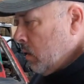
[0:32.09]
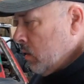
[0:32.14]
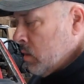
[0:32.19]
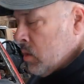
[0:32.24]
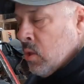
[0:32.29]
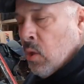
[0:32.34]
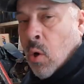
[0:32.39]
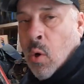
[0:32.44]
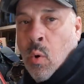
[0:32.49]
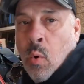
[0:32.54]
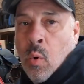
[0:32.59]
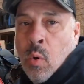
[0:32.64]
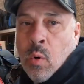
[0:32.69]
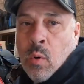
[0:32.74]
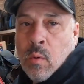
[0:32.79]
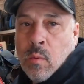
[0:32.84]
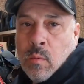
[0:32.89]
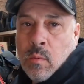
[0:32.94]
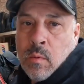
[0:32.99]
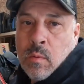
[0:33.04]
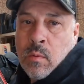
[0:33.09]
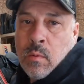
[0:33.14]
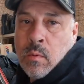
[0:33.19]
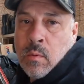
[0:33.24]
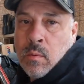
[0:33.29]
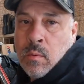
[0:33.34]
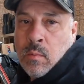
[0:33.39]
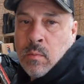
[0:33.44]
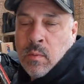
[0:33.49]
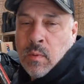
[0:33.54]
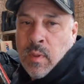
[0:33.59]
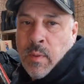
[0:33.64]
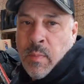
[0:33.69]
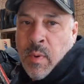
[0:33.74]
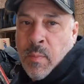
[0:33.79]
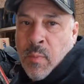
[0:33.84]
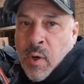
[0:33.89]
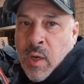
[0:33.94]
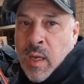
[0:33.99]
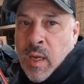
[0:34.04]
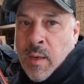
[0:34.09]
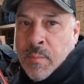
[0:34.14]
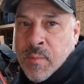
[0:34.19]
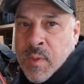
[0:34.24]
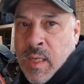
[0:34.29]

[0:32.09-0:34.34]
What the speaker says: So let me bring you up